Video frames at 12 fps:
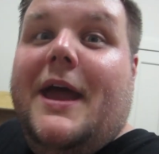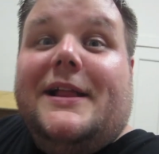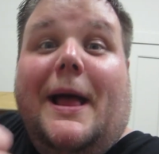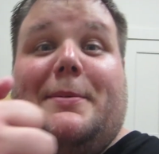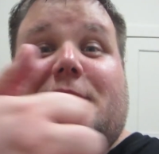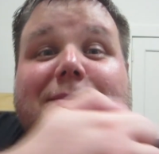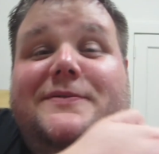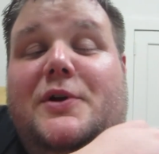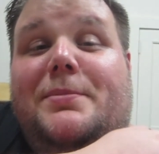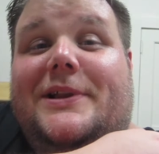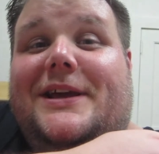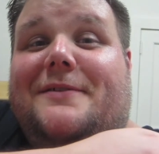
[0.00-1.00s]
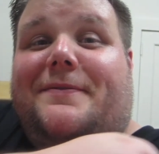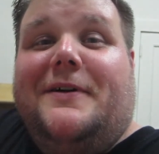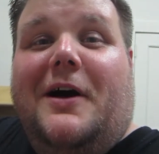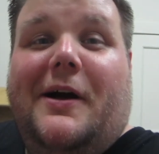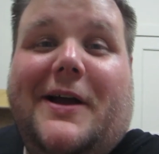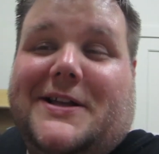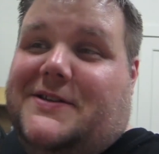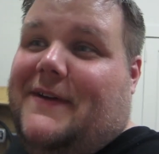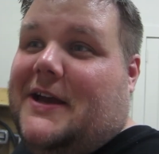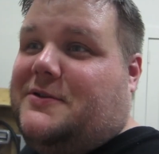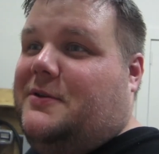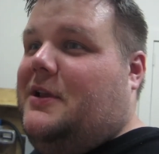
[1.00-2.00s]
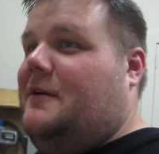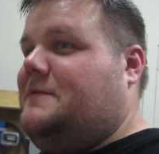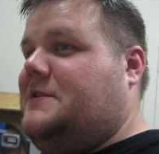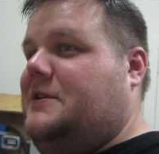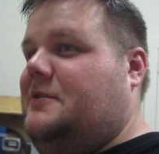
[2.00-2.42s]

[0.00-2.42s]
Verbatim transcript: Clap your thumbs if you believe. All kinds of extra love